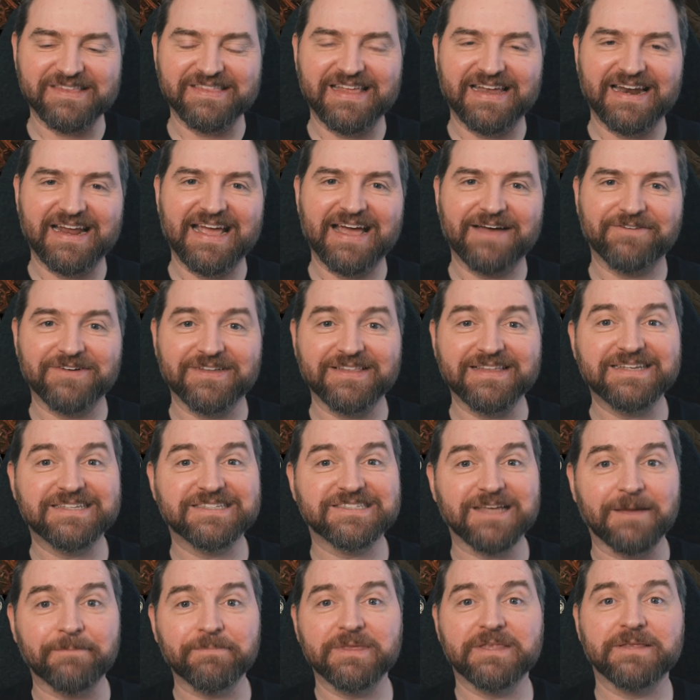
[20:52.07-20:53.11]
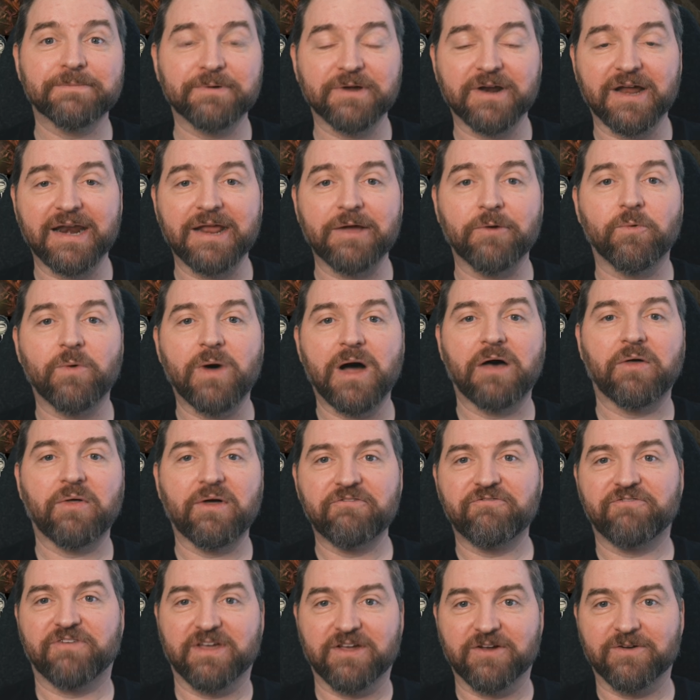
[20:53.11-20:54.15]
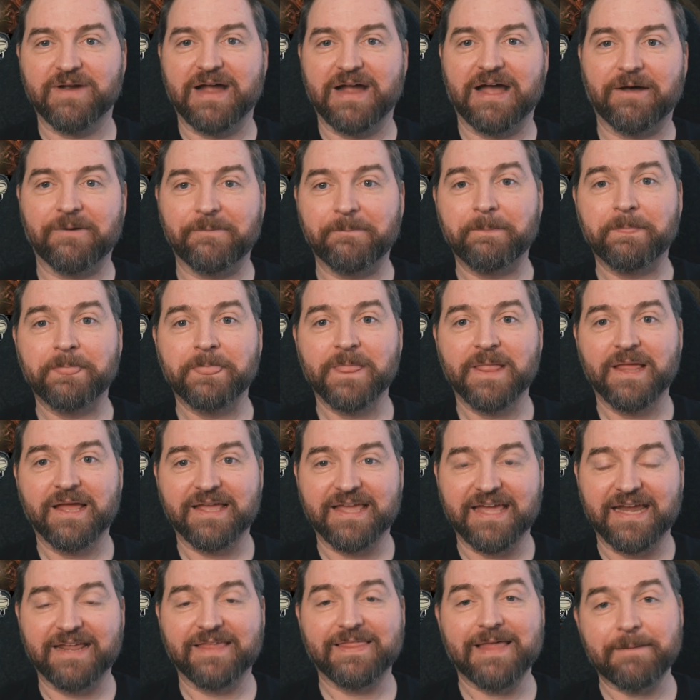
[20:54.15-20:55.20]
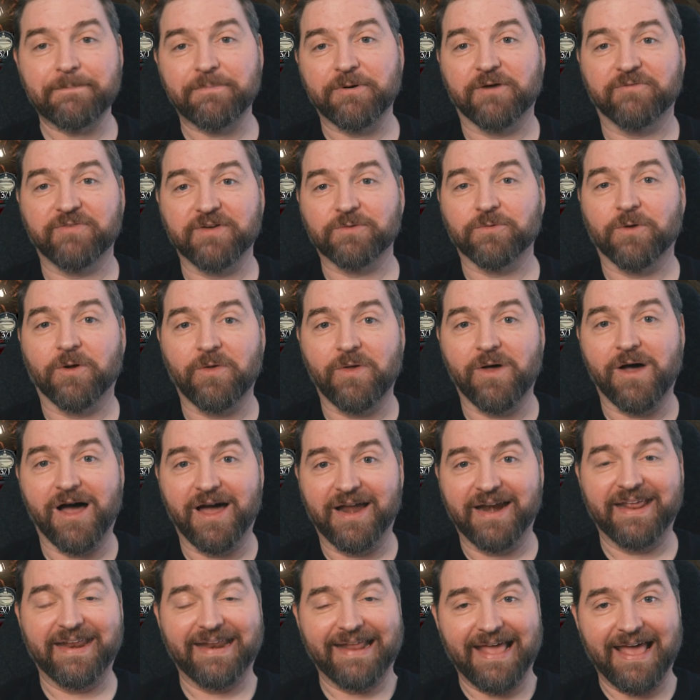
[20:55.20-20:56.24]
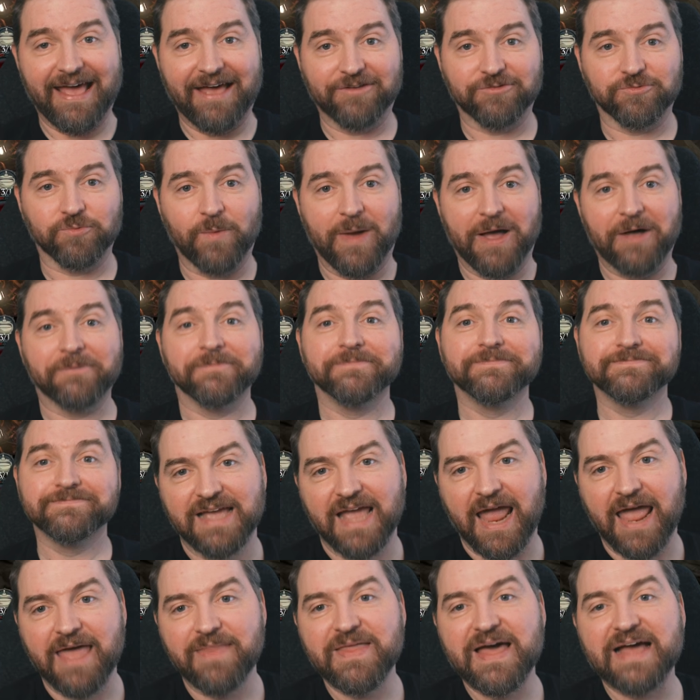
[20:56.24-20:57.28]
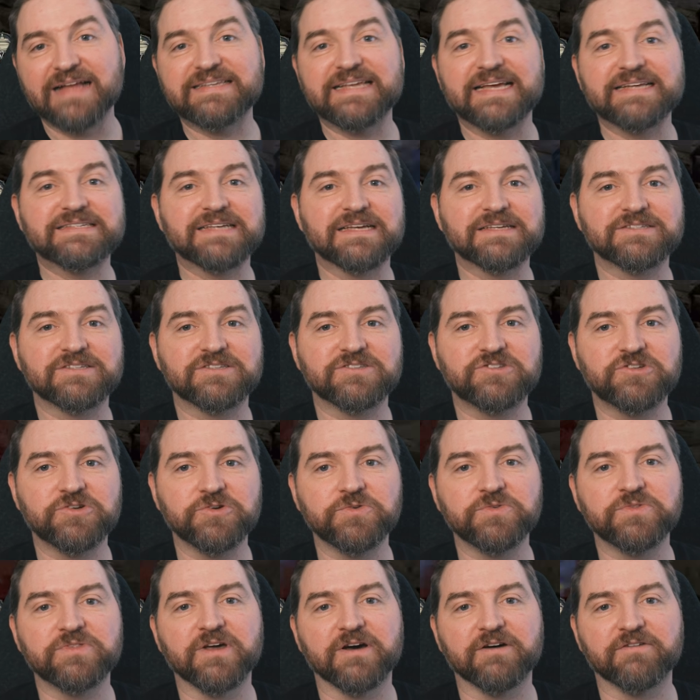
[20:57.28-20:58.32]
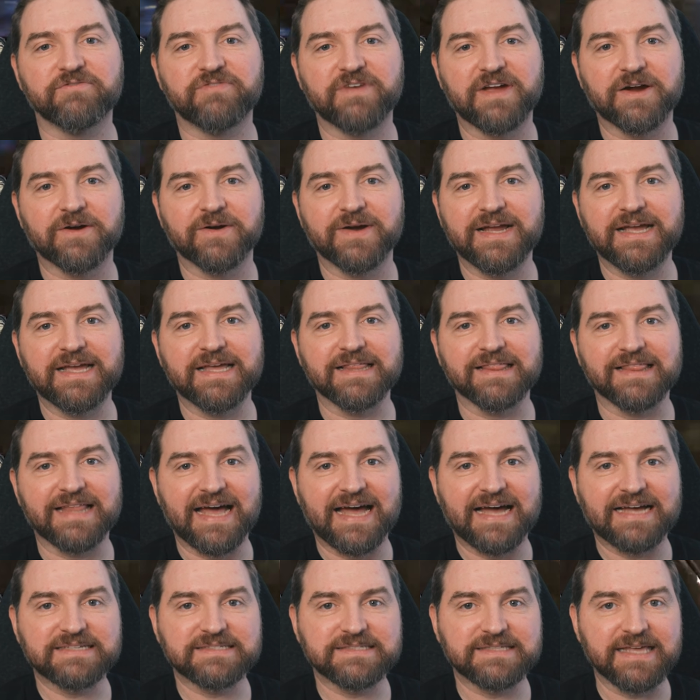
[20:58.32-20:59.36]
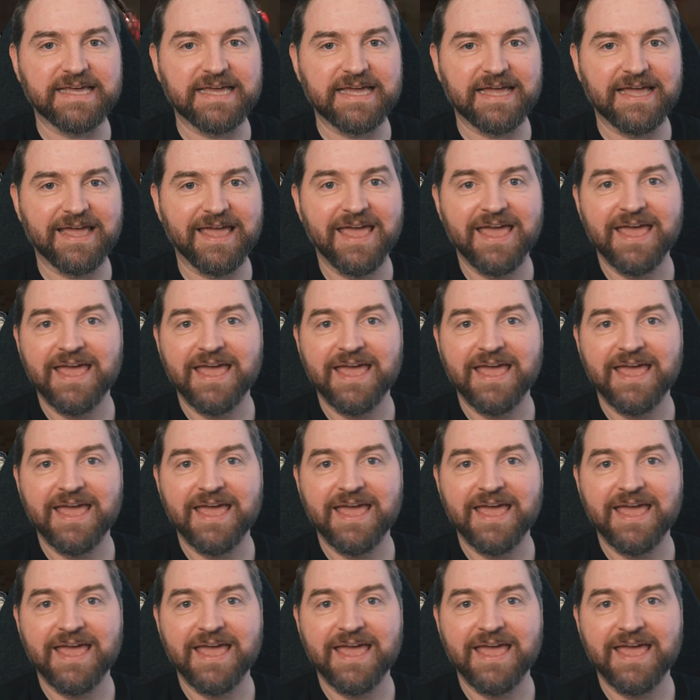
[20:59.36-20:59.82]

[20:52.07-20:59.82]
And then I have at least something to put on it while I figure out getting that perfect roll on it as well. And that takes us to the very last thing.